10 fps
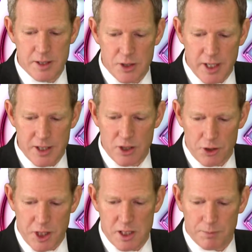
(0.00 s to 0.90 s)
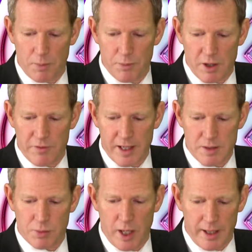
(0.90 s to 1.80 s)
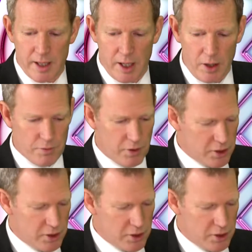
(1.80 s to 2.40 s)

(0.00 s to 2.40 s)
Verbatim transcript: as you said, it's not just a problem that affects Brighton and Hove.